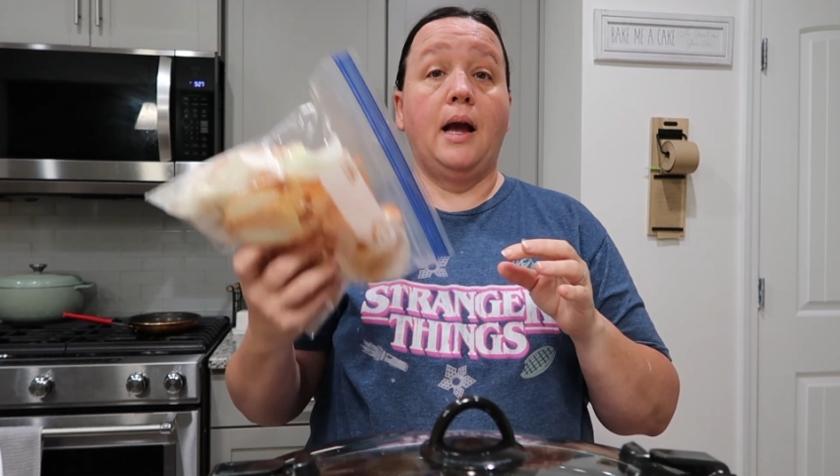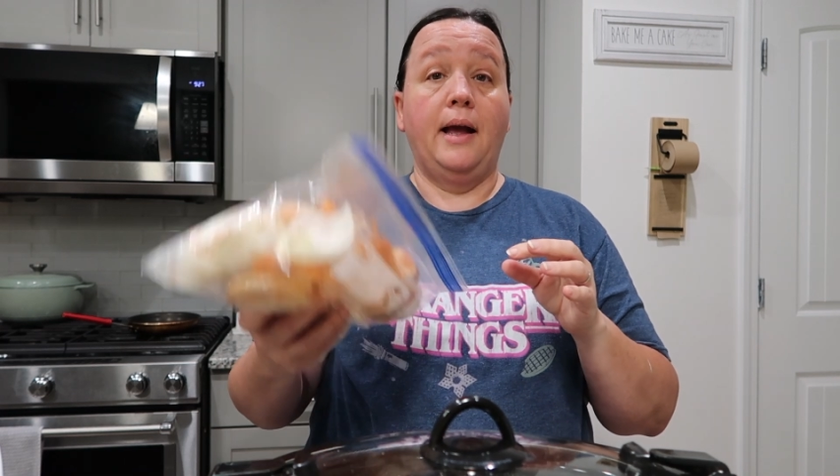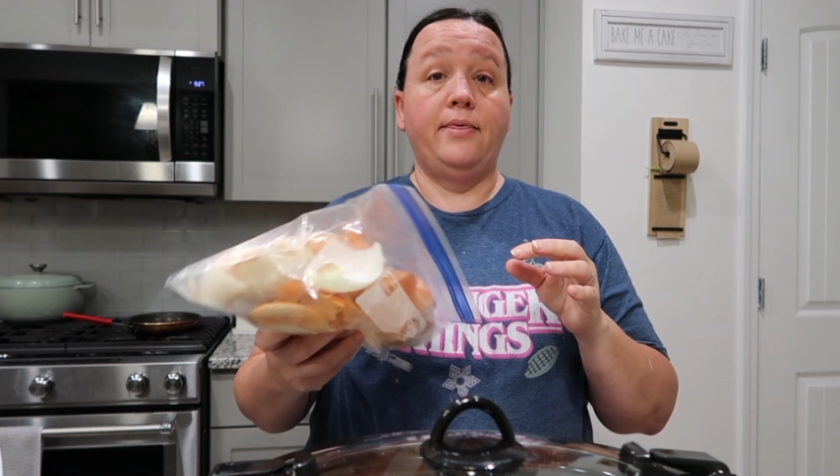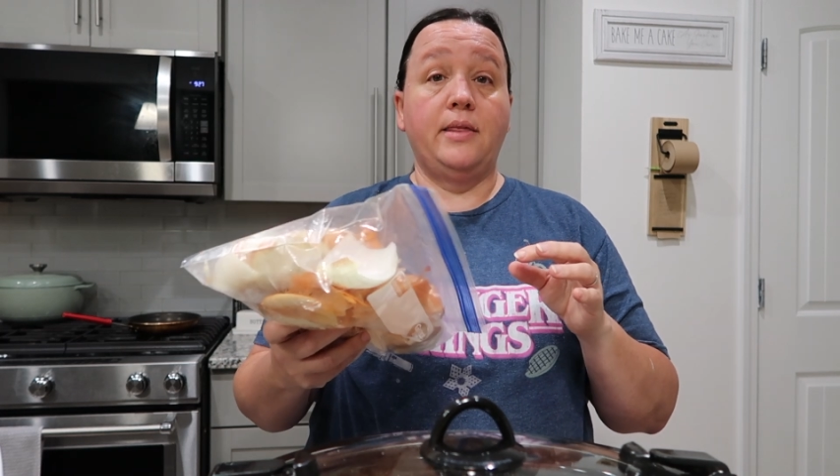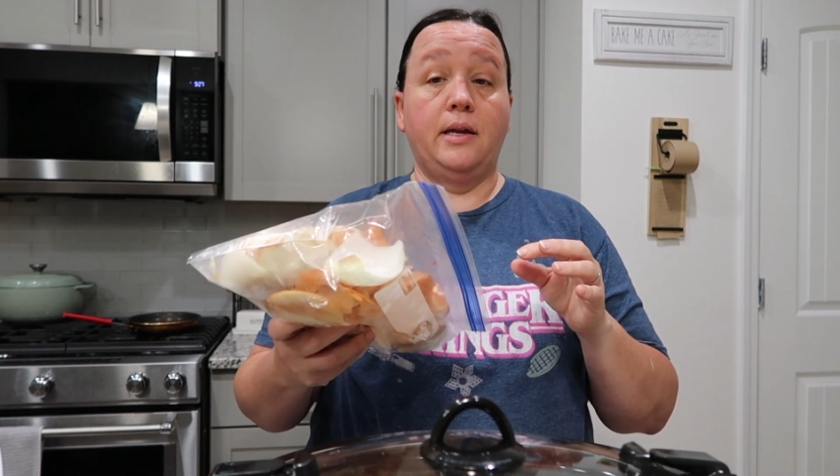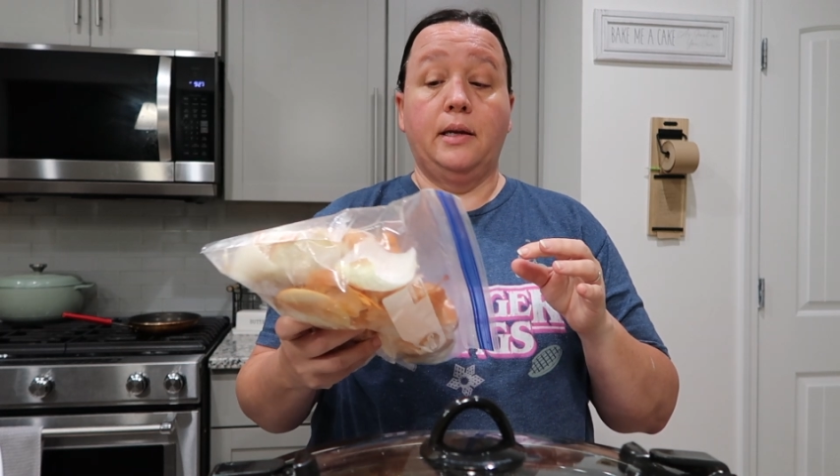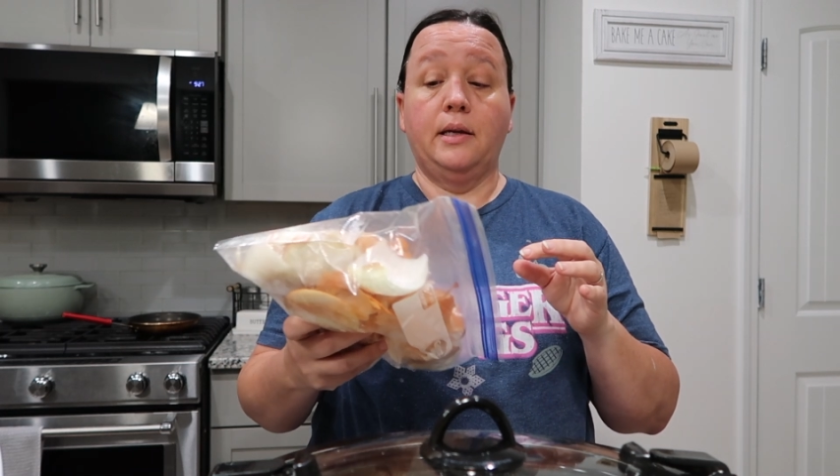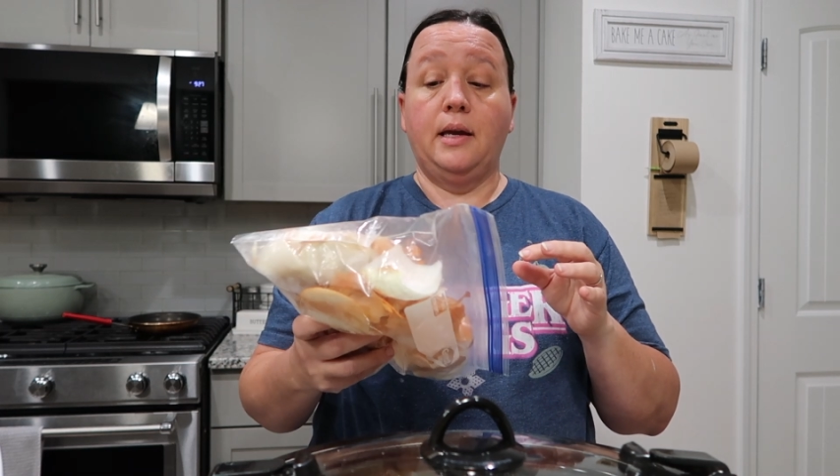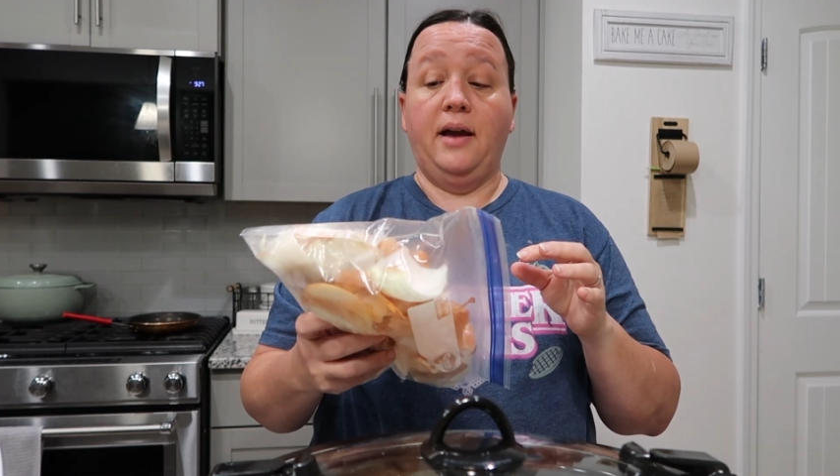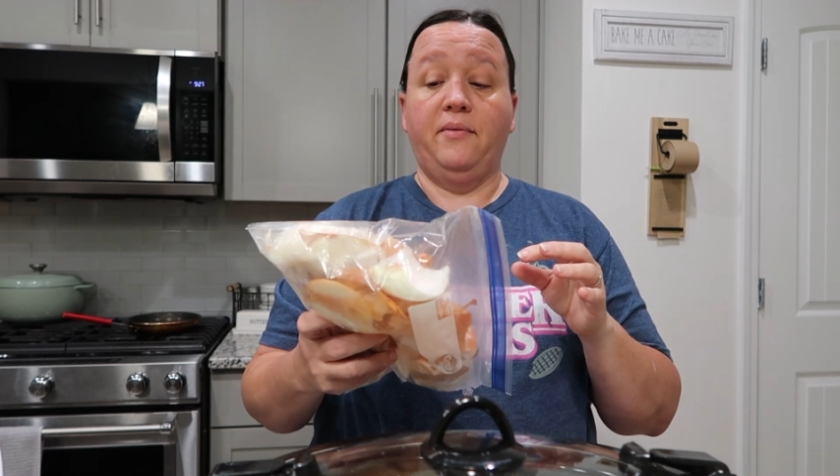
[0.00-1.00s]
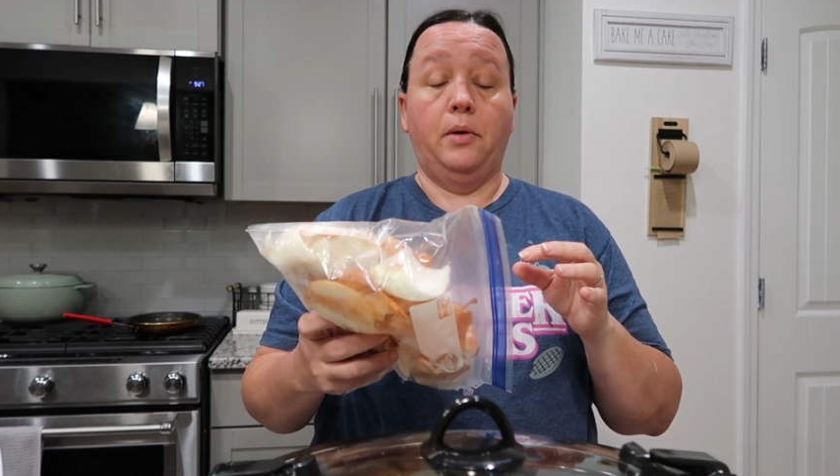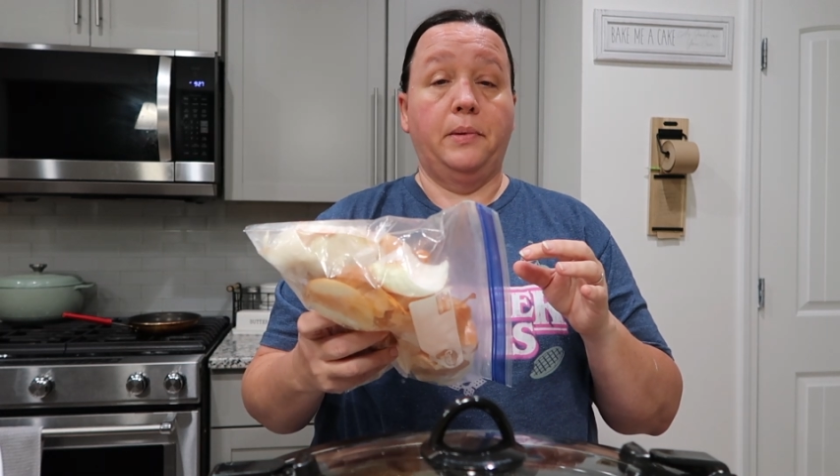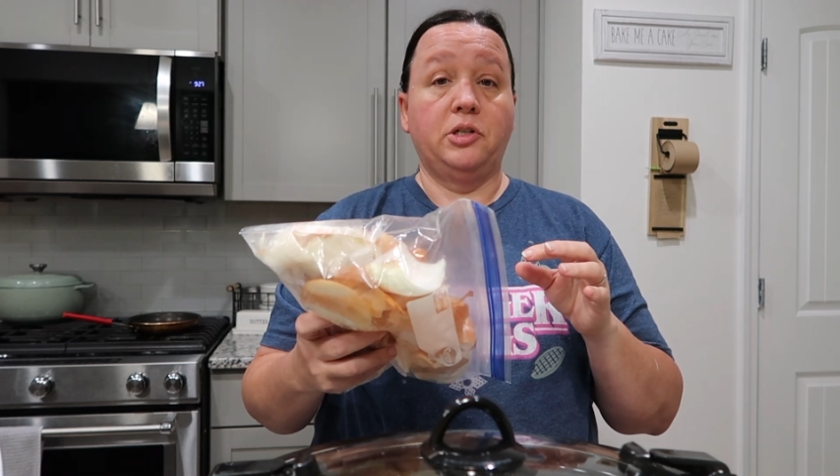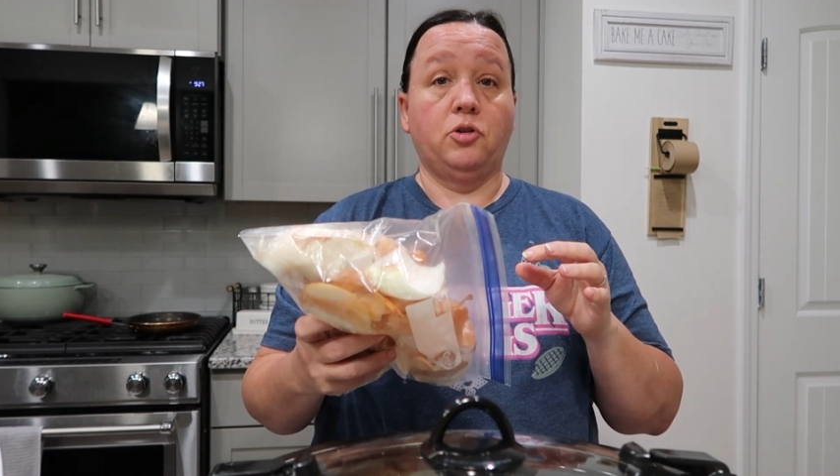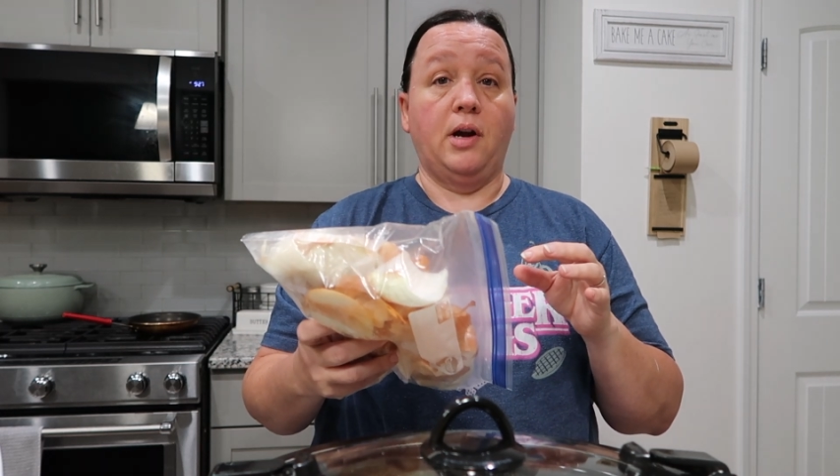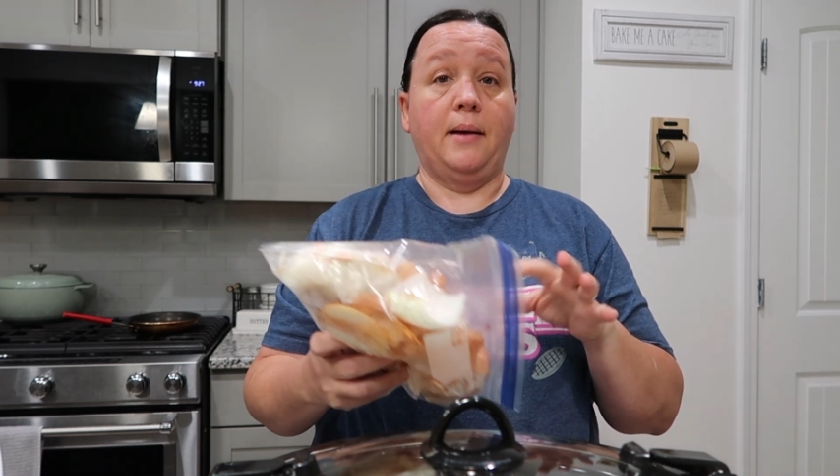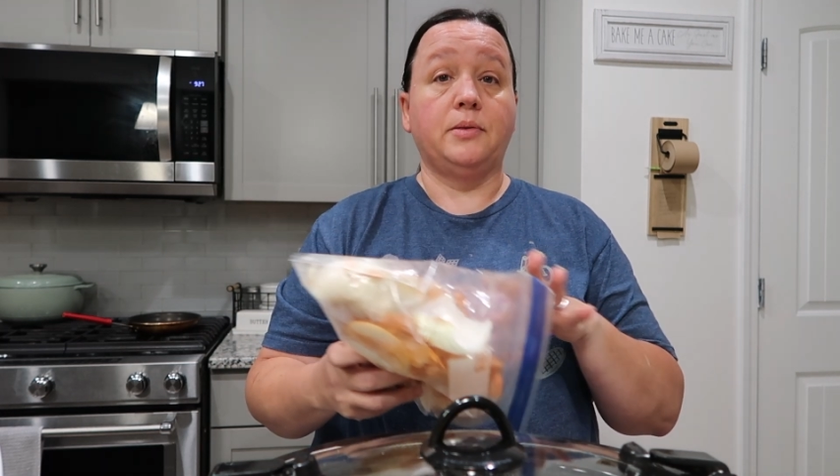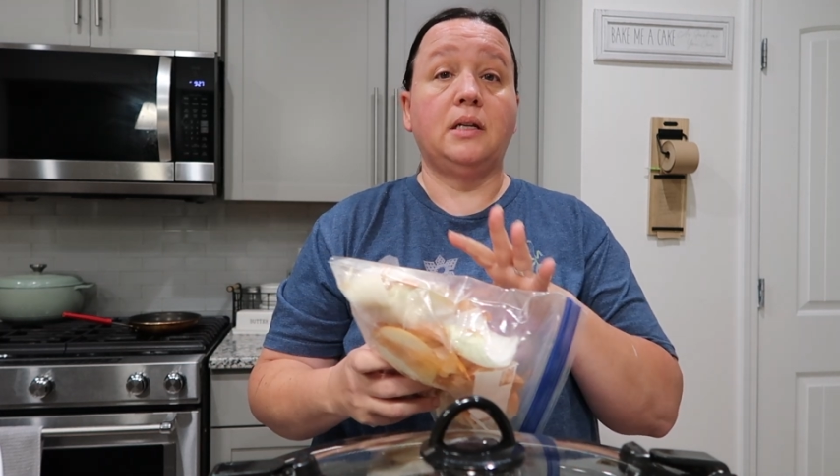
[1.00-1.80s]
And then I have all my scraps.